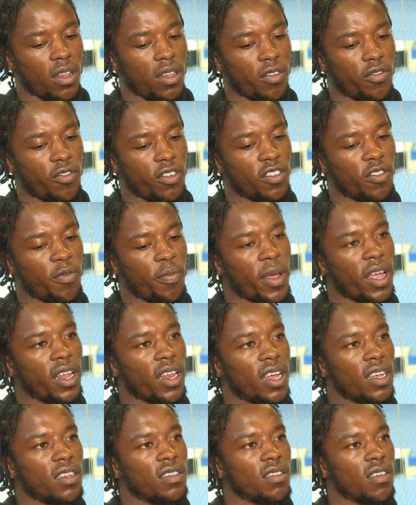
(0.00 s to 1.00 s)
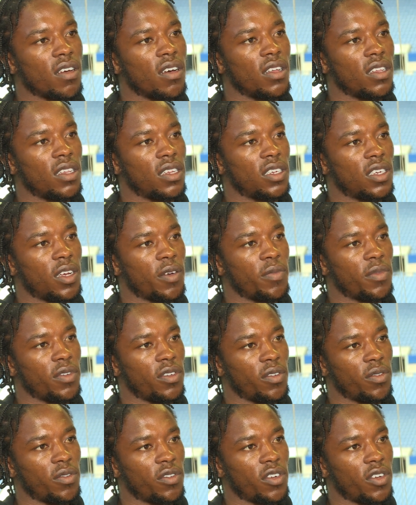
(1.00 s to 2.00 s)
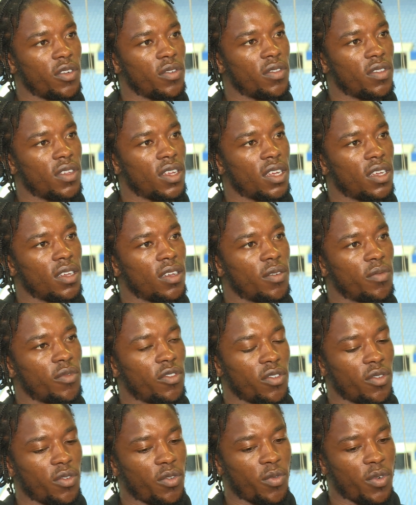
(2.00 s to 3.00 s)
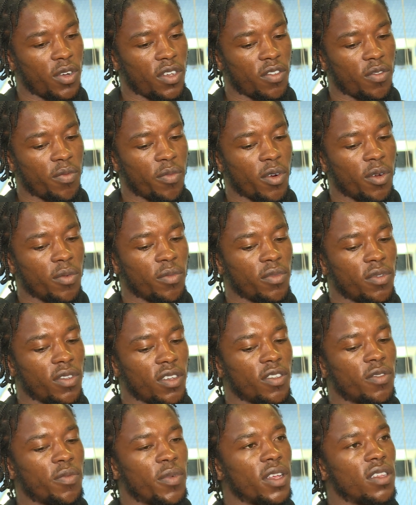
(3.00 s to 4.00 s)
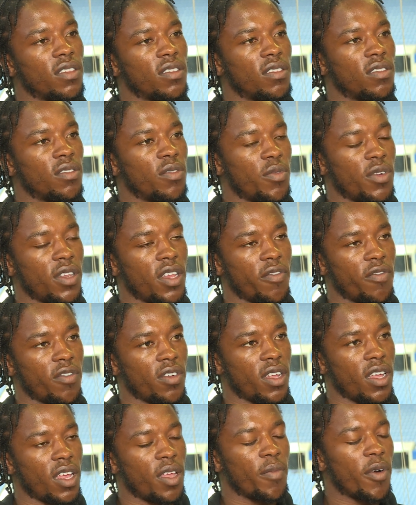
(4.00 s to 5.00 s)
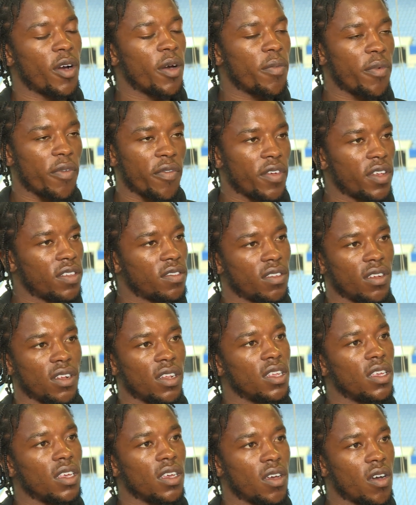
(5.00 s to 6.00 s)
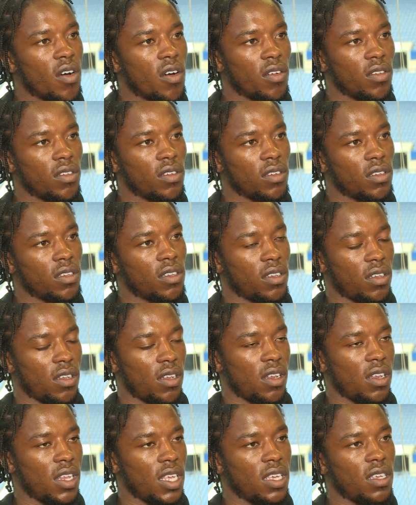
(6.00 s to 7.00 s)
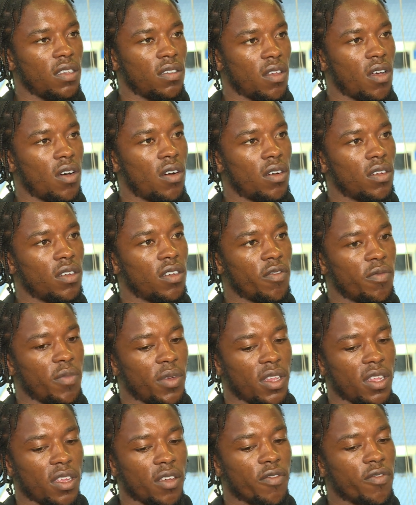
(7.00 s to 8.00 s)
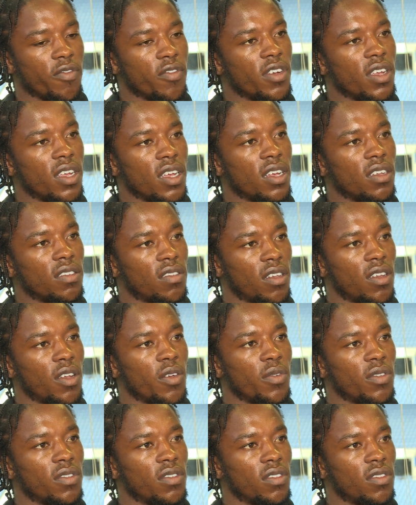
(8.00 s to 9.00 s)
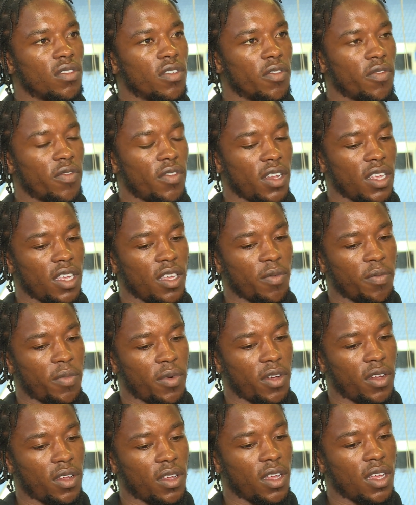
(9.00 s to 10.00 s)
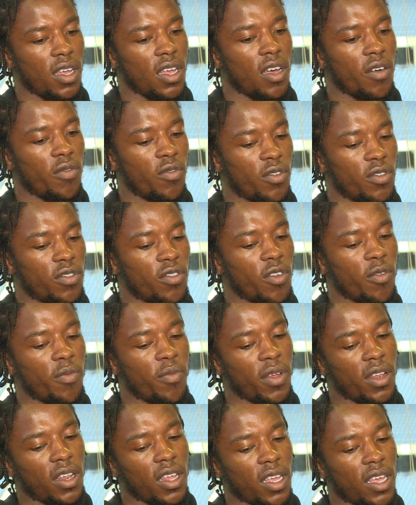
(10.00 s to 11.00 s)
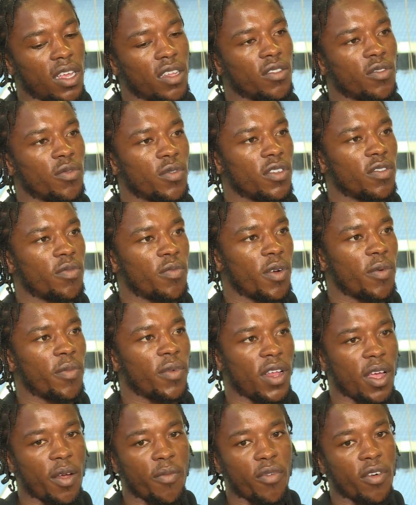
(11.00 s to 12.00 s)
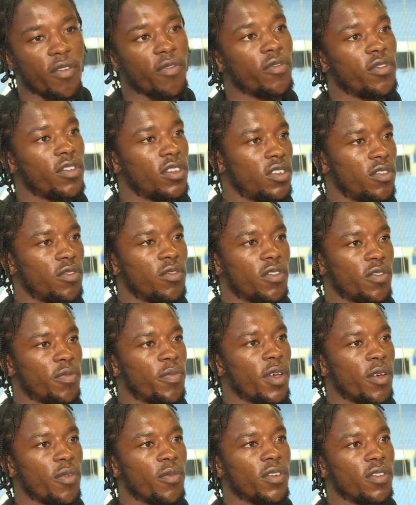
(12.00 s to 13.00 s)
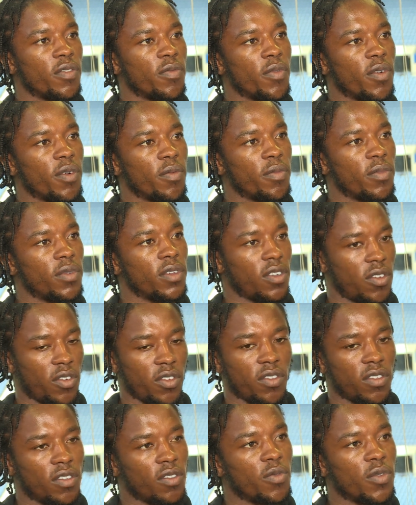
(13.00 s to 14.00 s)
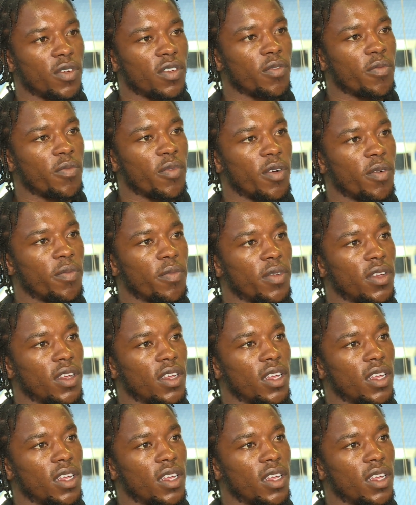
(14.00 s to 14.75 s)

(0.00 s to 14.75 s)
the respect that it's got in the Championship shows that. I'm sure West Brom's expected to win every game. Hypothetically, you can't. The league's hard. I've been here 3 years. I know it's a tough league, but I've also been against West Brom and at Brentford. You respect West Brom because it's West Brom.